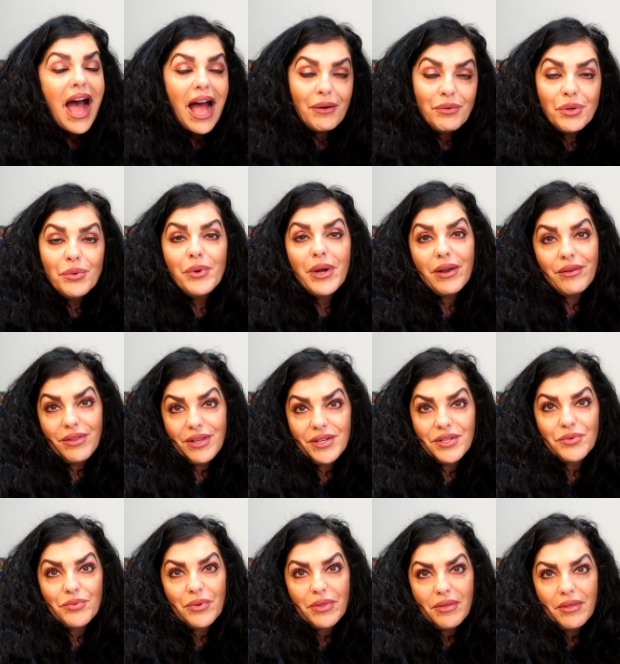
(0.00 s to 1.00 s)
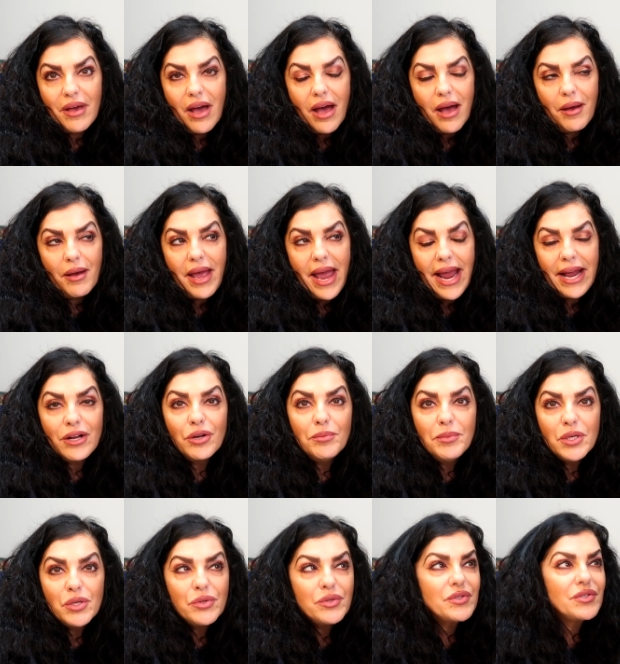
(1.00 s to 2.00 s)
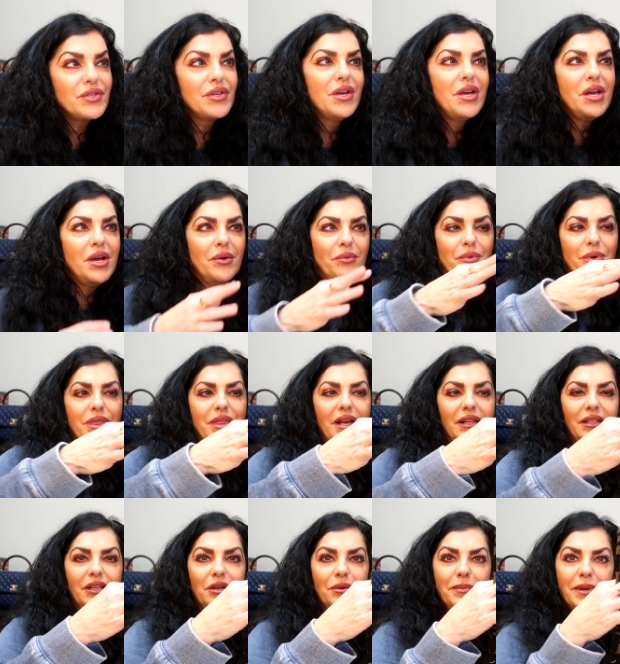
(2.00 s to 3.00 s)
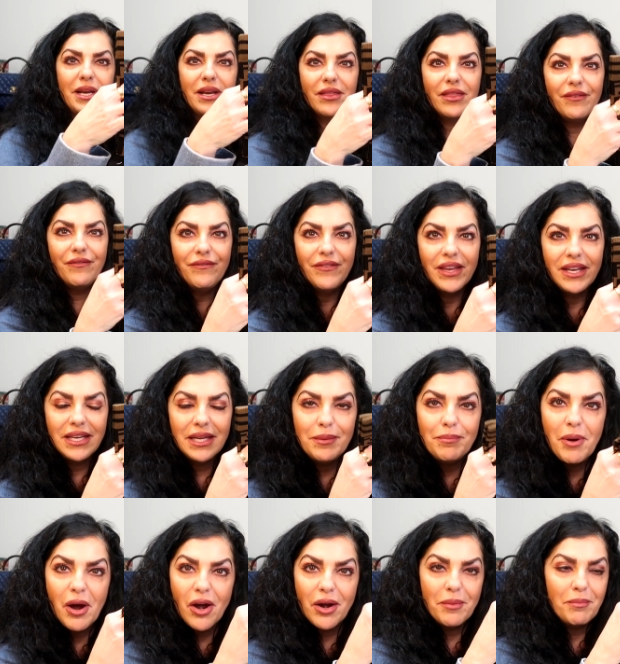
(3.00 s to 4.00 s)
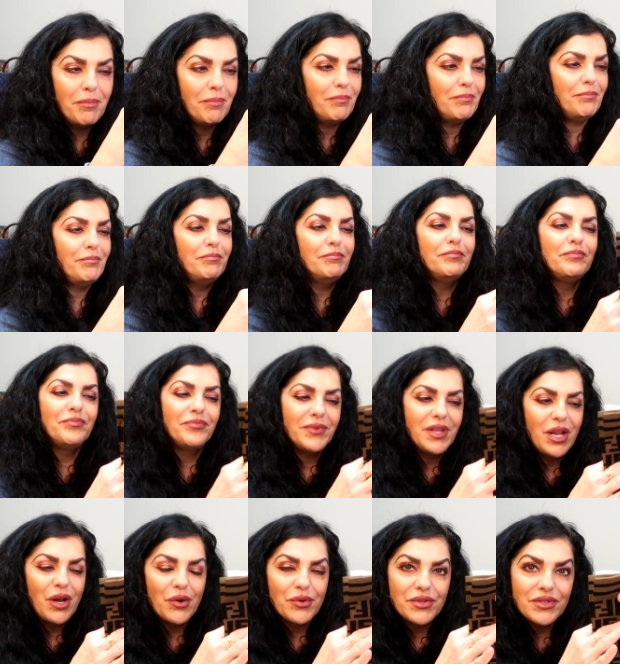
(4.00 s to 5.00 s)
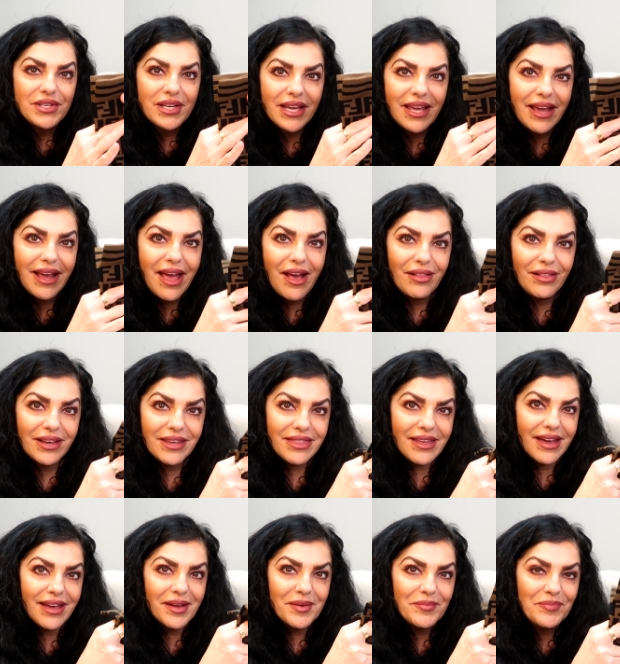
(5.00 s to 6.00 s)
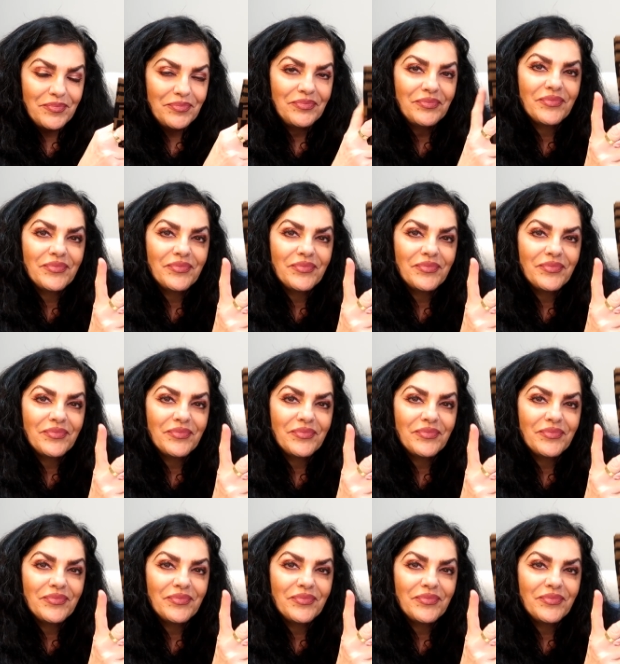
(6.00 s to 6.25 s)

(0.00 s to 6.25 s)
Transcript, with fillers: I will wear these with ankle boots with a little bit of the Fendi part, you know, sticking out like that.